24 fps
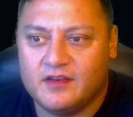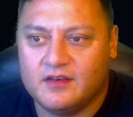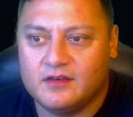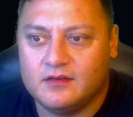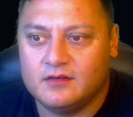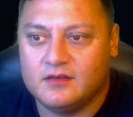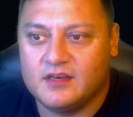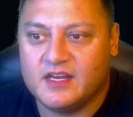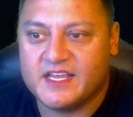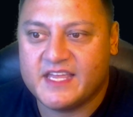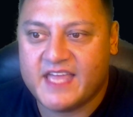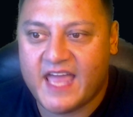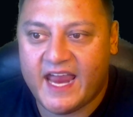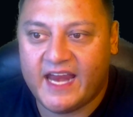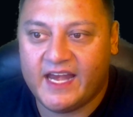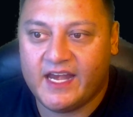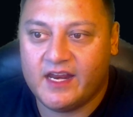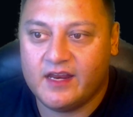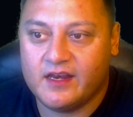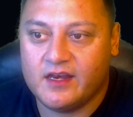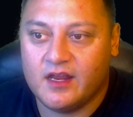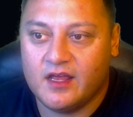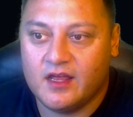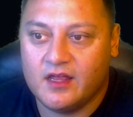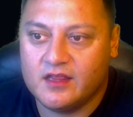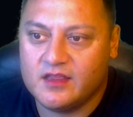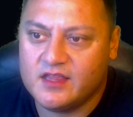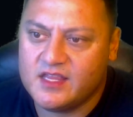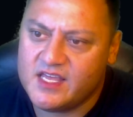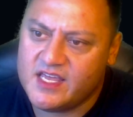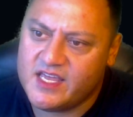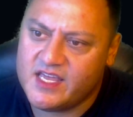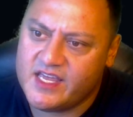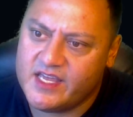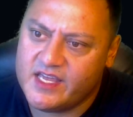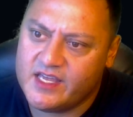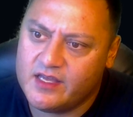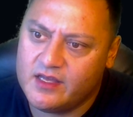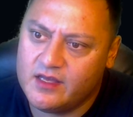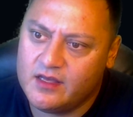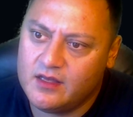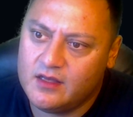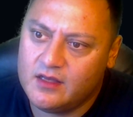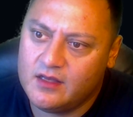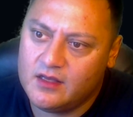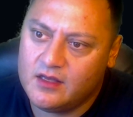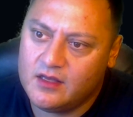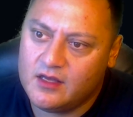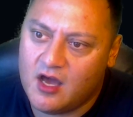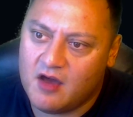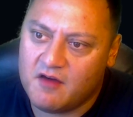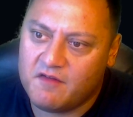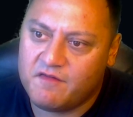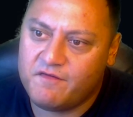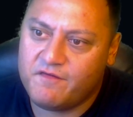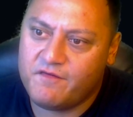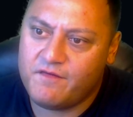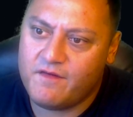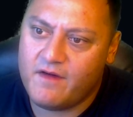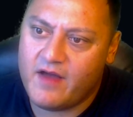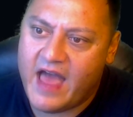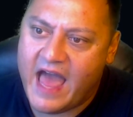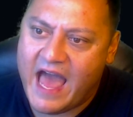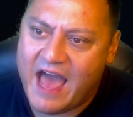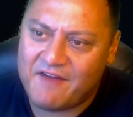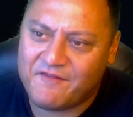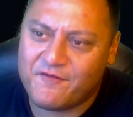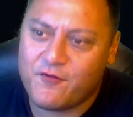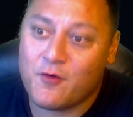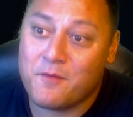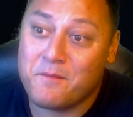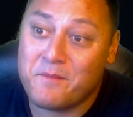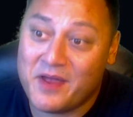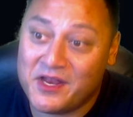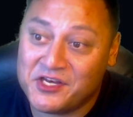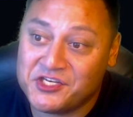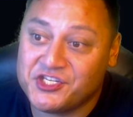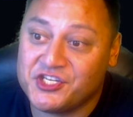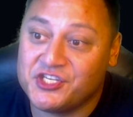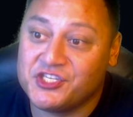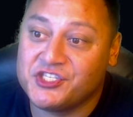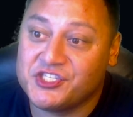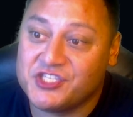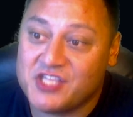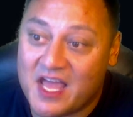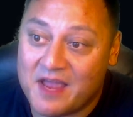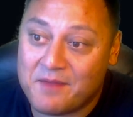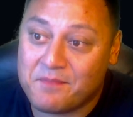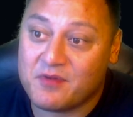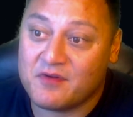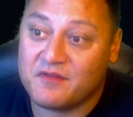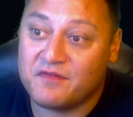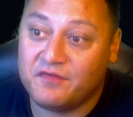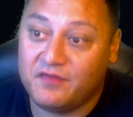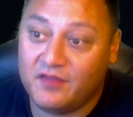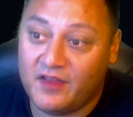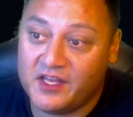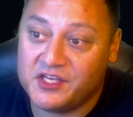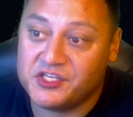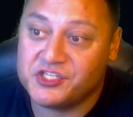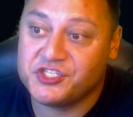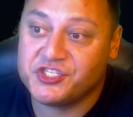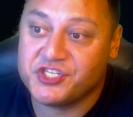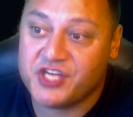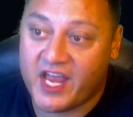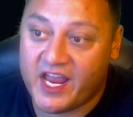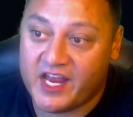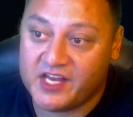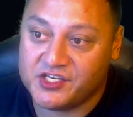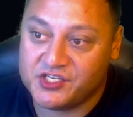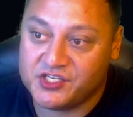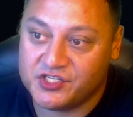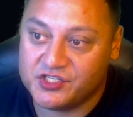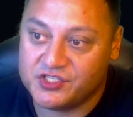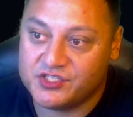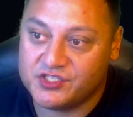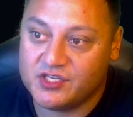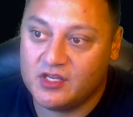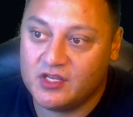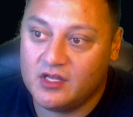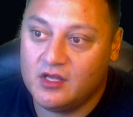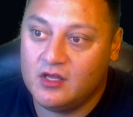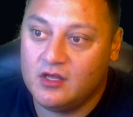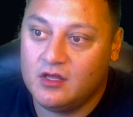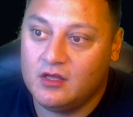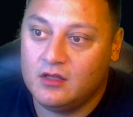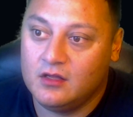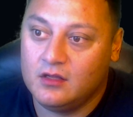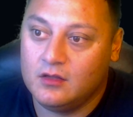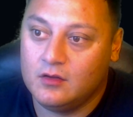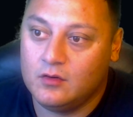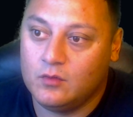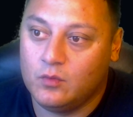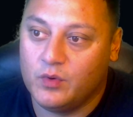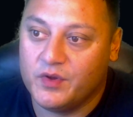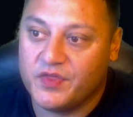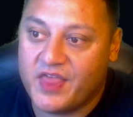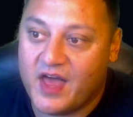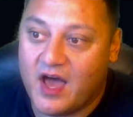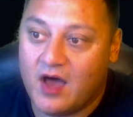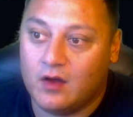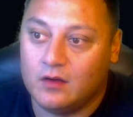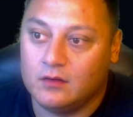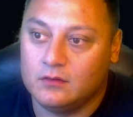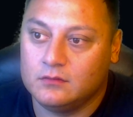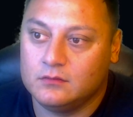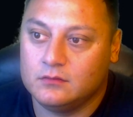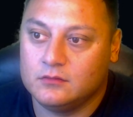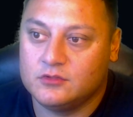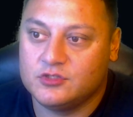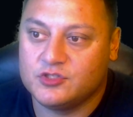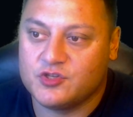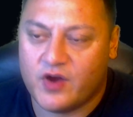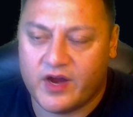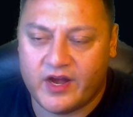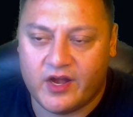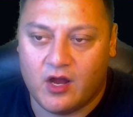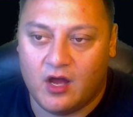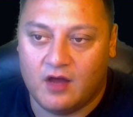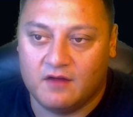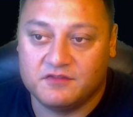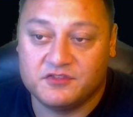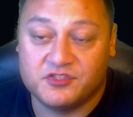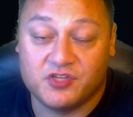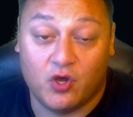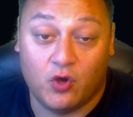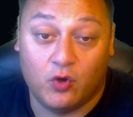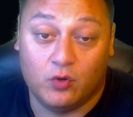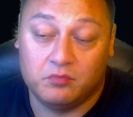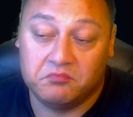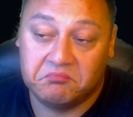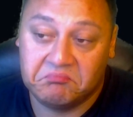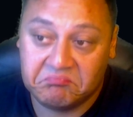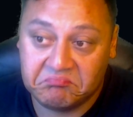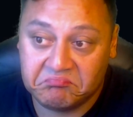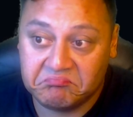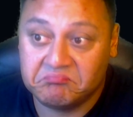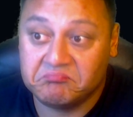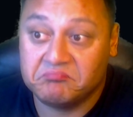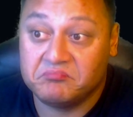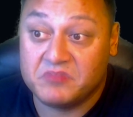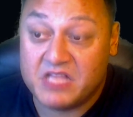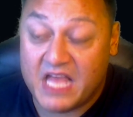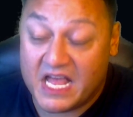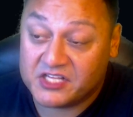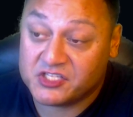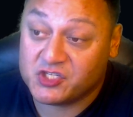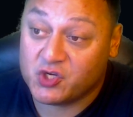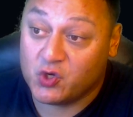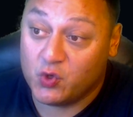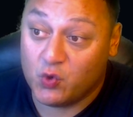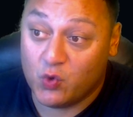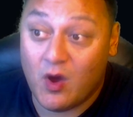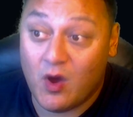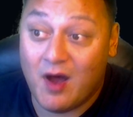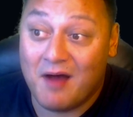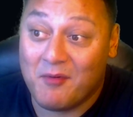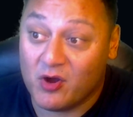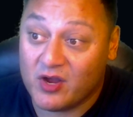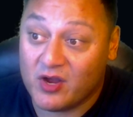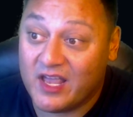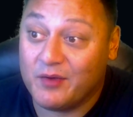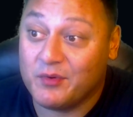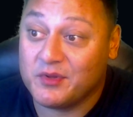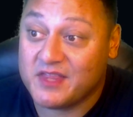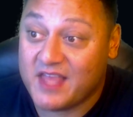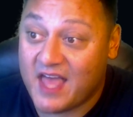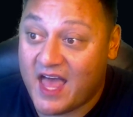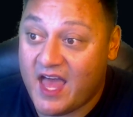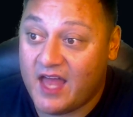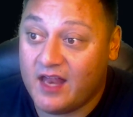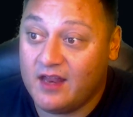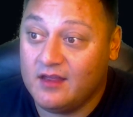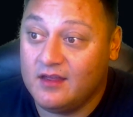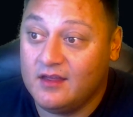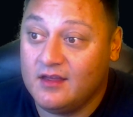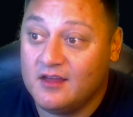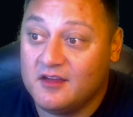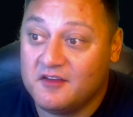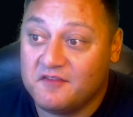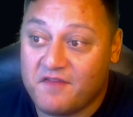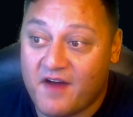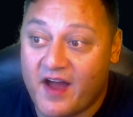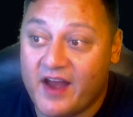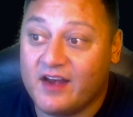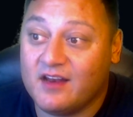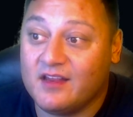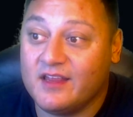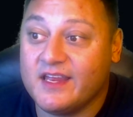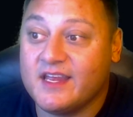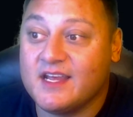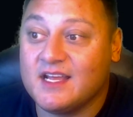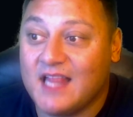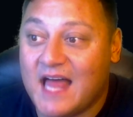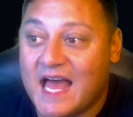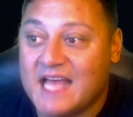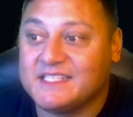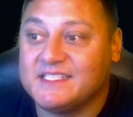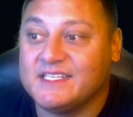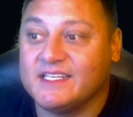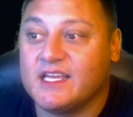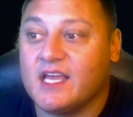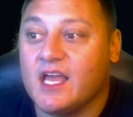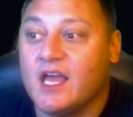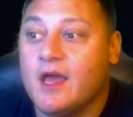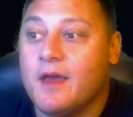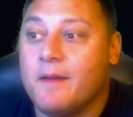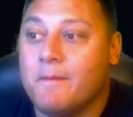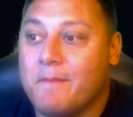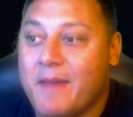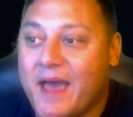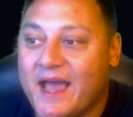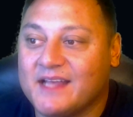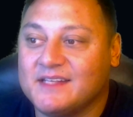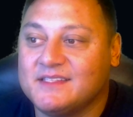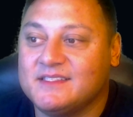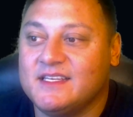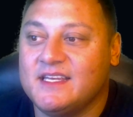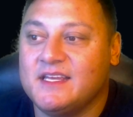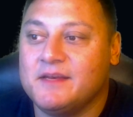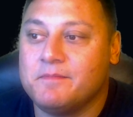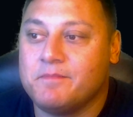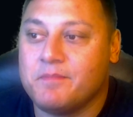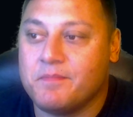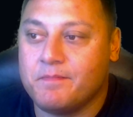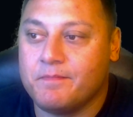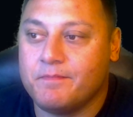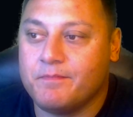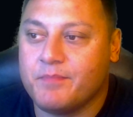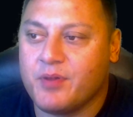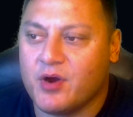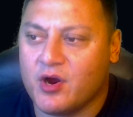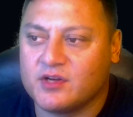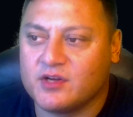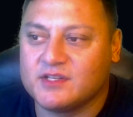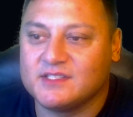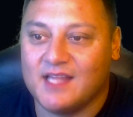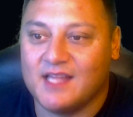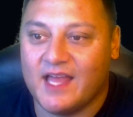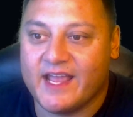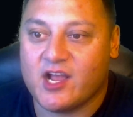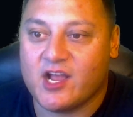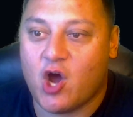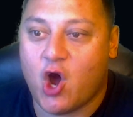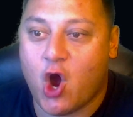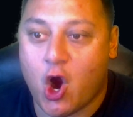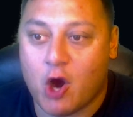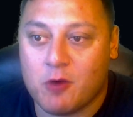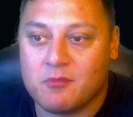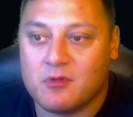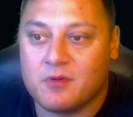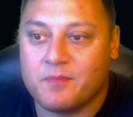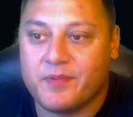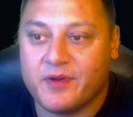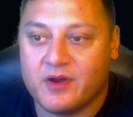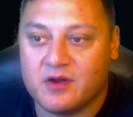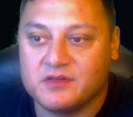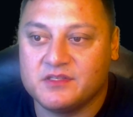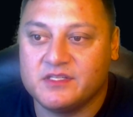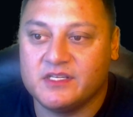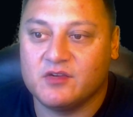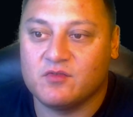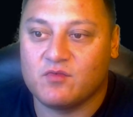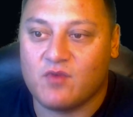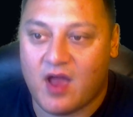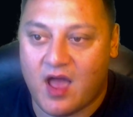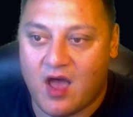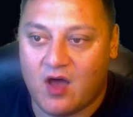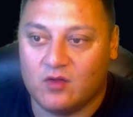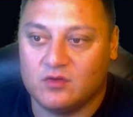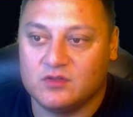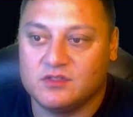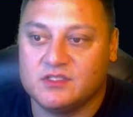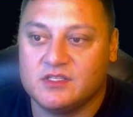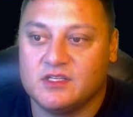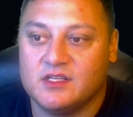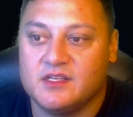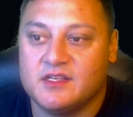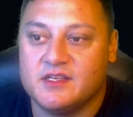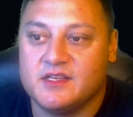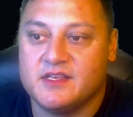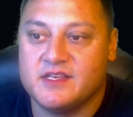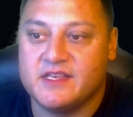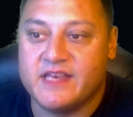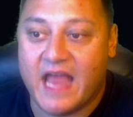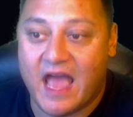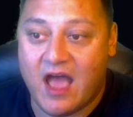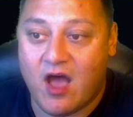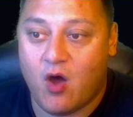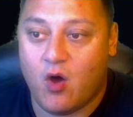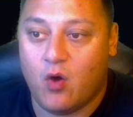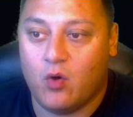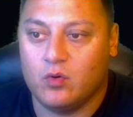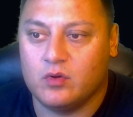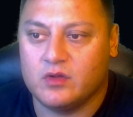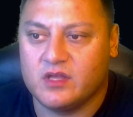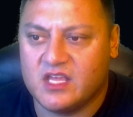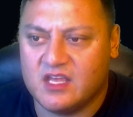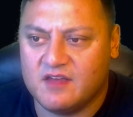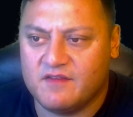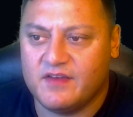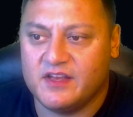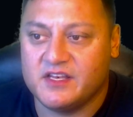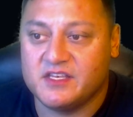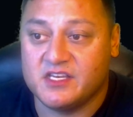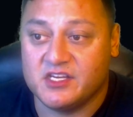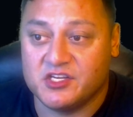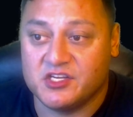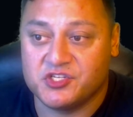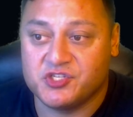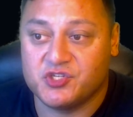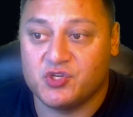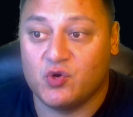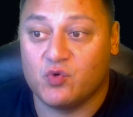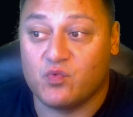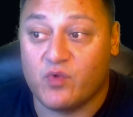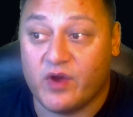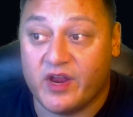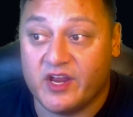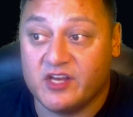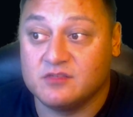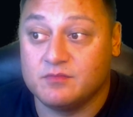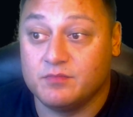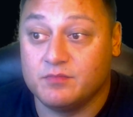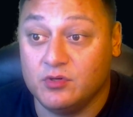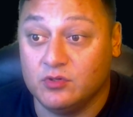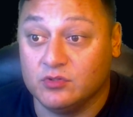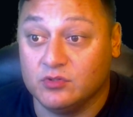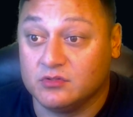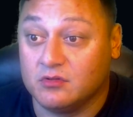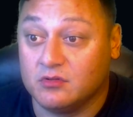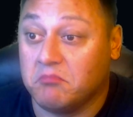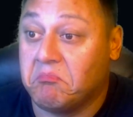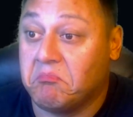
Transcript: negated the aforementioned sniper flinch changes without trade-off. So that's cool. I'm okay with that. Finally, classic magazine perks like armor piercing rounds now give additional range boost.